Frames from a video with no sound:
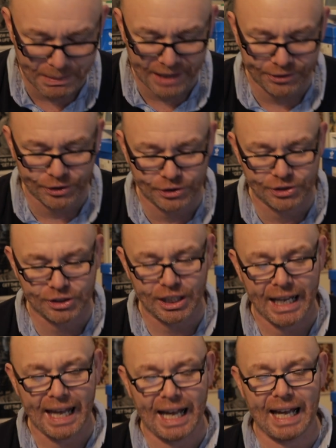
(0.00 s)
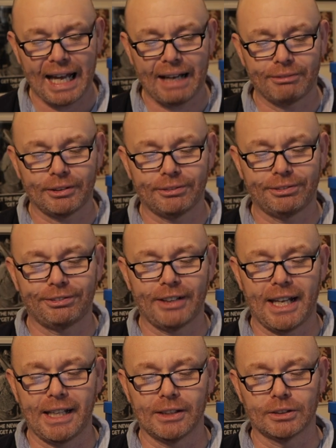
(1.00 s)
methods have
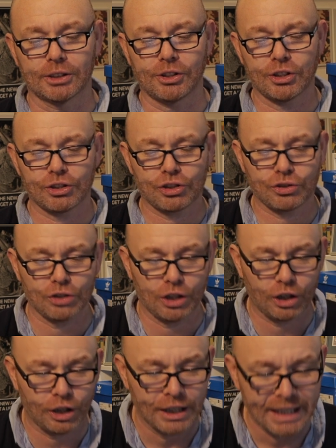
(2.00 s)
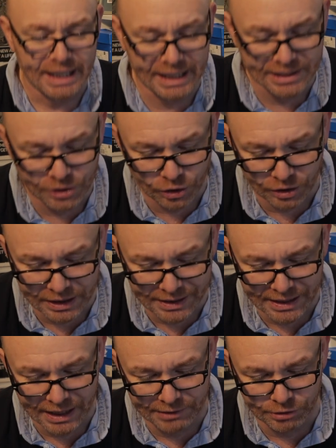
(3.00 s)
failed. The straw is known
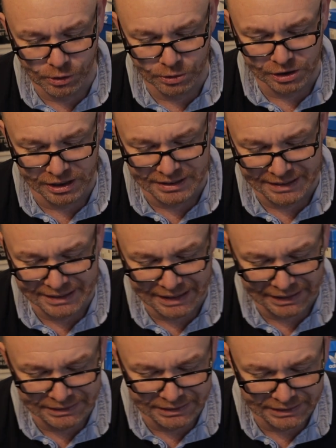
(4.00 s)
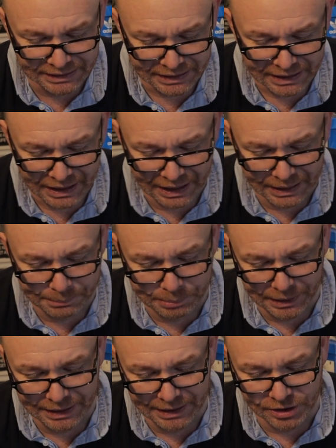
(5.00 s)
in their rules as a standard, and a
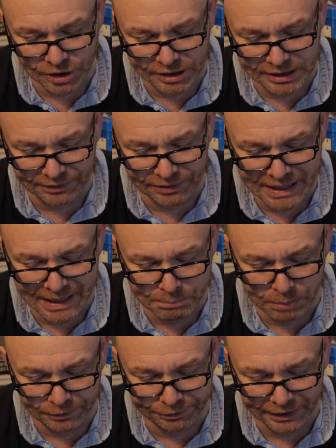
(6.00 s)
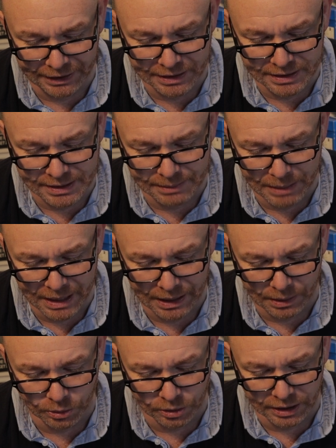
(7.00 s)
player's got to have nimble fingers to
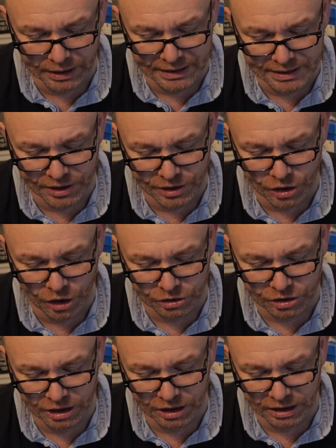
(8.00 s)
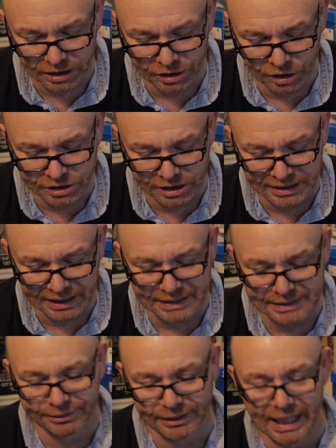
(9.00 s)
make one, and it's not a
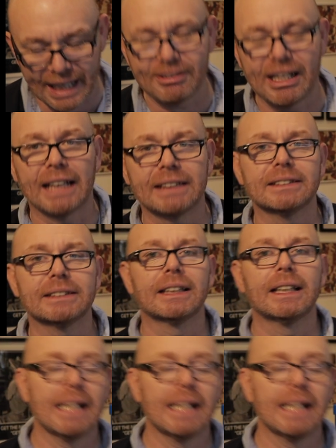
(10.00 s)
task for the heavy-handed.